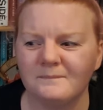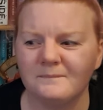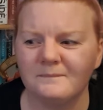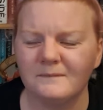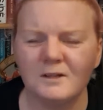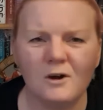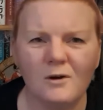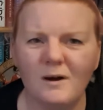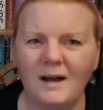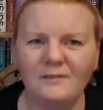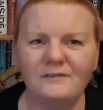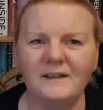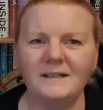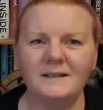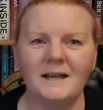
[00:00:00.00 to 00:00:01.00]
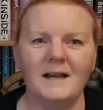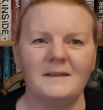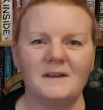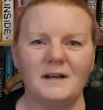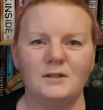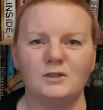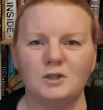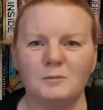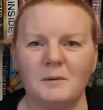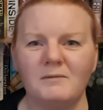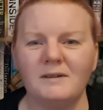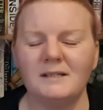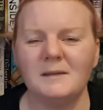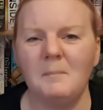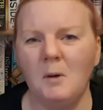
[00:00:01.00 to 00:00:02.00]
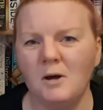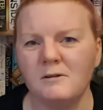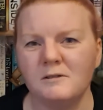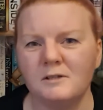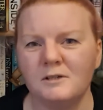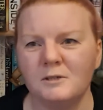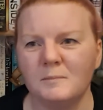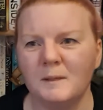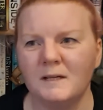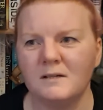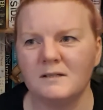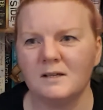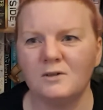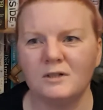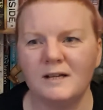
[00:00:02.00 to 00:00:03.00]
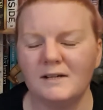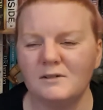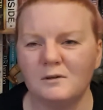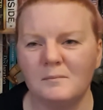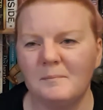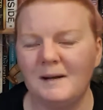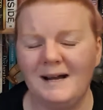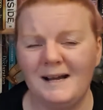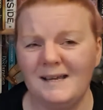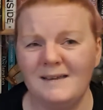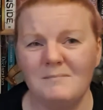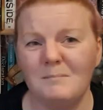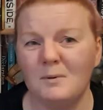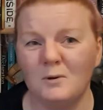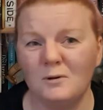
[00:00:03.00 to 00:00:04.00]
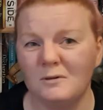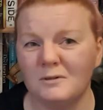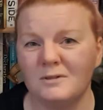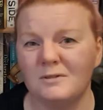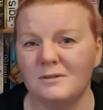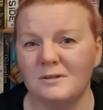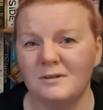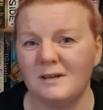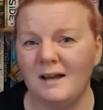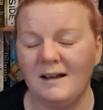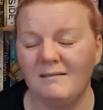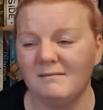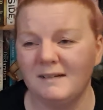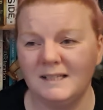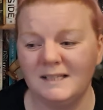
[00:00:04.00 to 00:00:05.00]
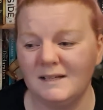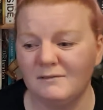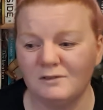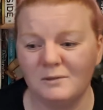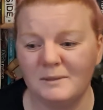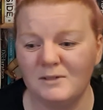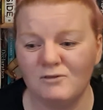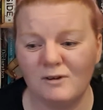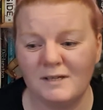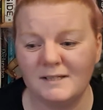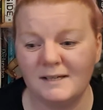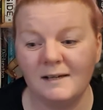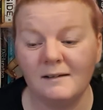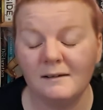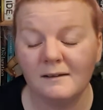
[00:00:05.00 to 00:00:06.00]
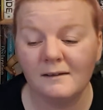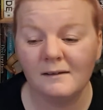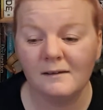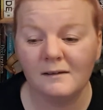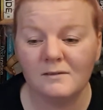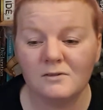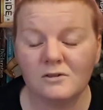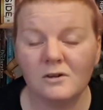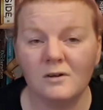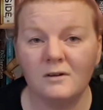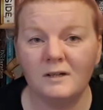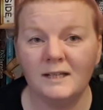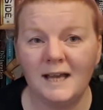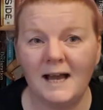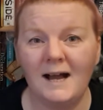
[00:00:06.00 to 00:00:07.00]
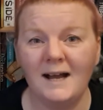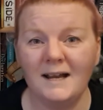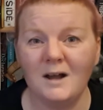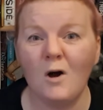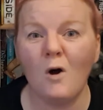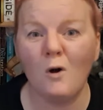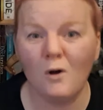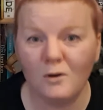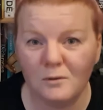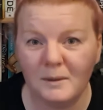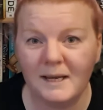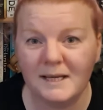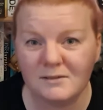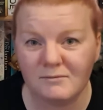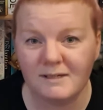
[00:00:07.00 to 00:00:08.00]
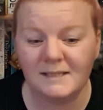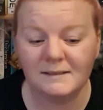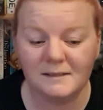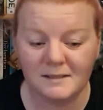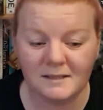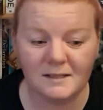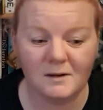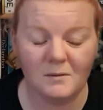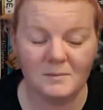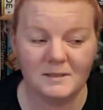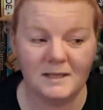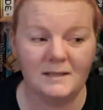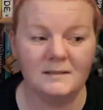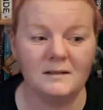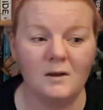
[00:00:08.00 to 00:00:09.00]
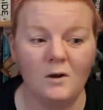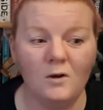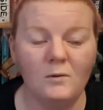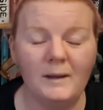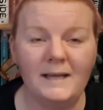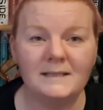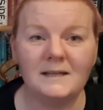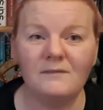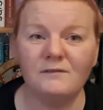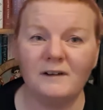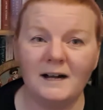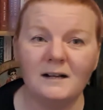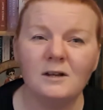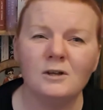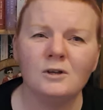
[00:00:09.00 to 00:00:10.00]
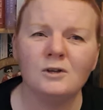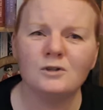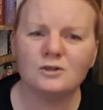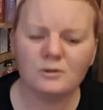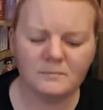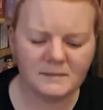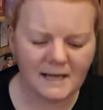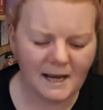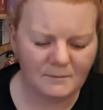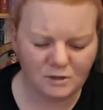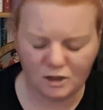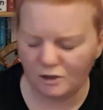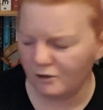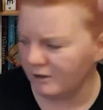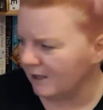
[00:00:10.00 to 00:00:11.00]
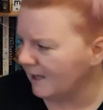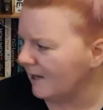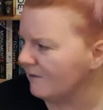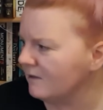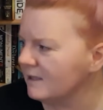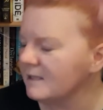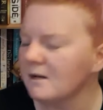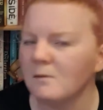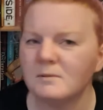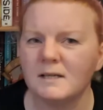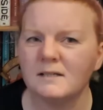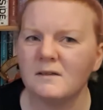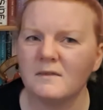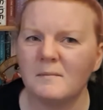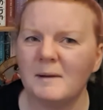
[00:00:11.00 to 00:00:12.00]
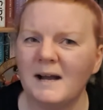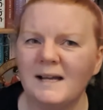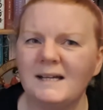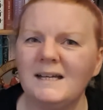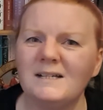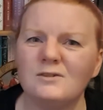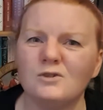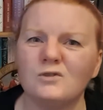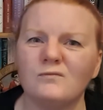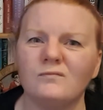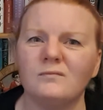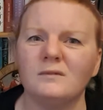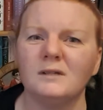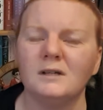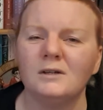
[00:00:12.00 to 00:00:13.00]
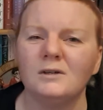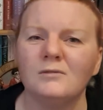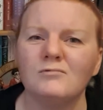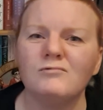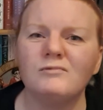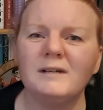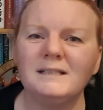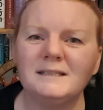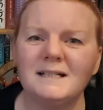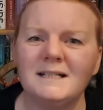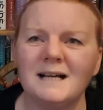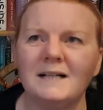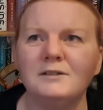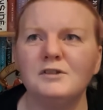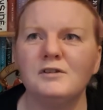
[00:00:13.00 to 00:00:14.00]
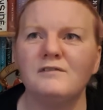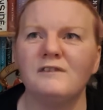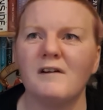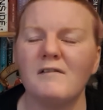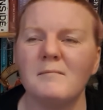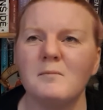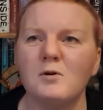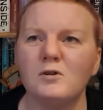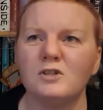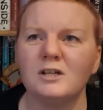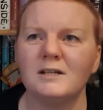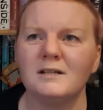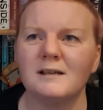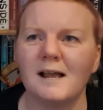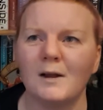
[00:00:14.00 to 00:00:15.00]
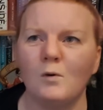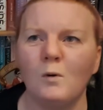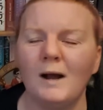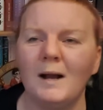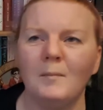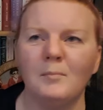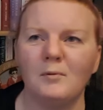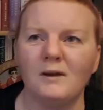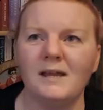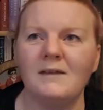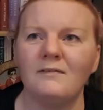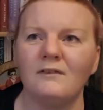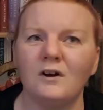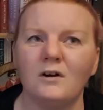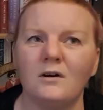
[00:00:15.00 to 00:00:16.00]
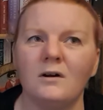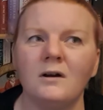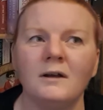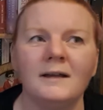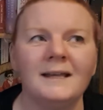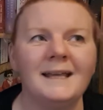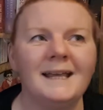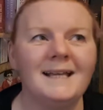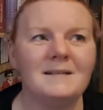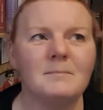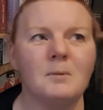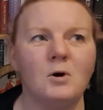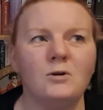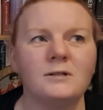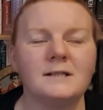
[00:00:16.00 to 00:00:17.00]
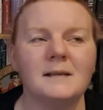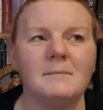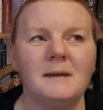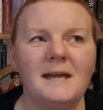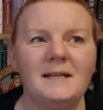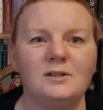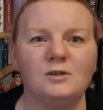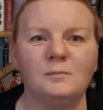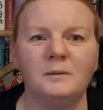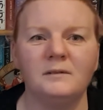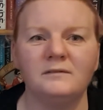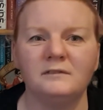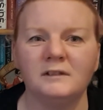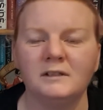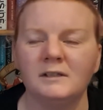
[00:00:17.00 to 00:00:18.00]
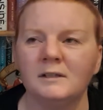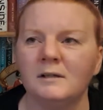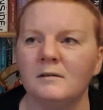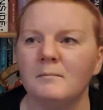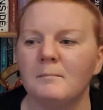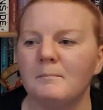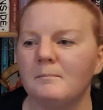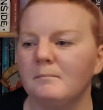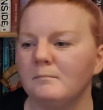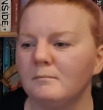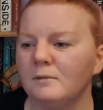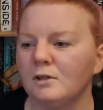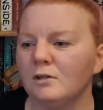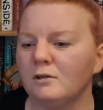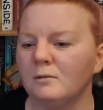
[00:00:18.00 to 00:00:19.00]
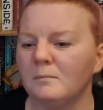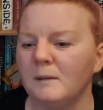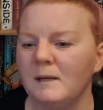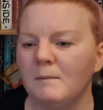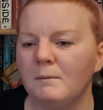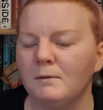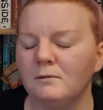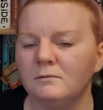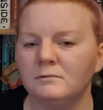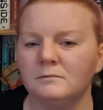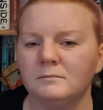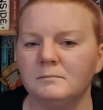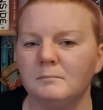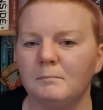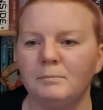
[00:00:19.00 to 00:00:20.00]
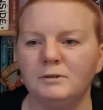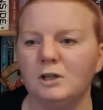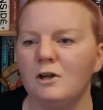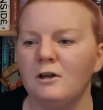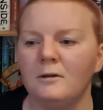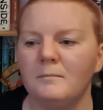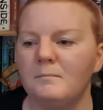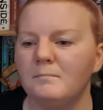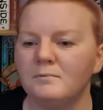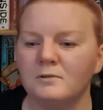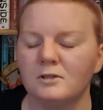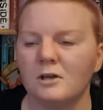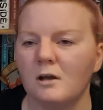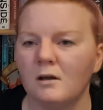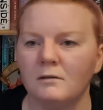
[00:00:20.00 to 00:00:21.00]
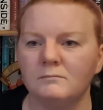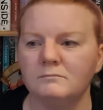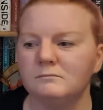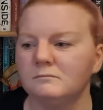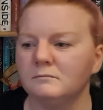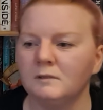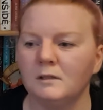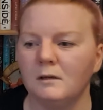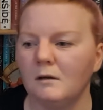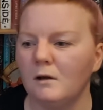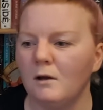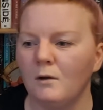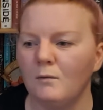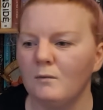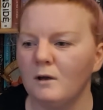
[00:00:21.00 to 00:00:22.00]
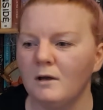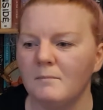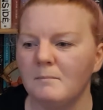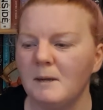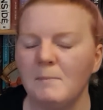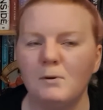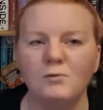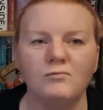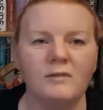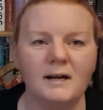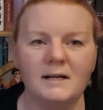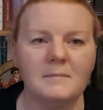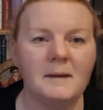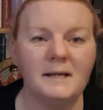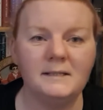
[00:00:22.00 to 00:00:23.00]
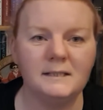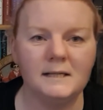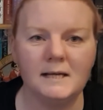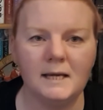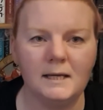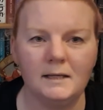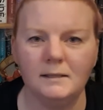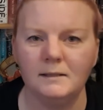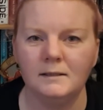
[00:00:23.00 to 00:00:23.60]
No, I feel like that would just be really pointless, because I could end up buying books that I really have no interest in. So yeah, I always read the synopsis, always. In fact, sometimes, you get the synopsis on the back and it doesn't really tell you very much. It's like quite brief, or it's mostly made up of, people blurbs and people recommending it.